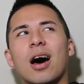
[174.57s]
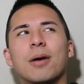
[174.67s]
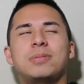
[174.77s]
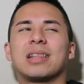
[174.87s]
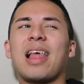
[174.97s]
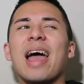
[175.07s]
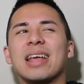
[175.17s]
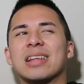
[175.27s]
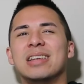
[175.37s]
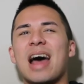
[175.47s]
up to
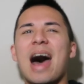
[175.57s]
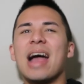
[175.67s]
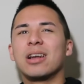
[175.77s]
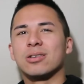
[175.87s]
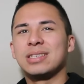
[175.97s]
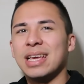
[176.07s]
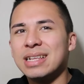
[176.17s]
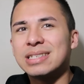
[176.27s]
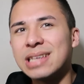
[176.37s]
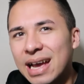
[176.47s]
like 9 or
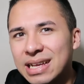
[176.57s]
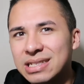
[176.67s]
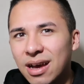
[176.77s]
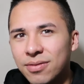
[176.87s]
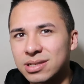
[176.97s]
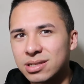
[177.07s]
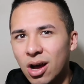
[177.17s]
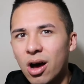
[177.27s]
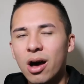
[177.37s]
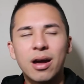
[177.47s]
10 seconds of a
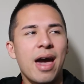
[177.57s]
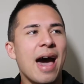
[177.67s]
song.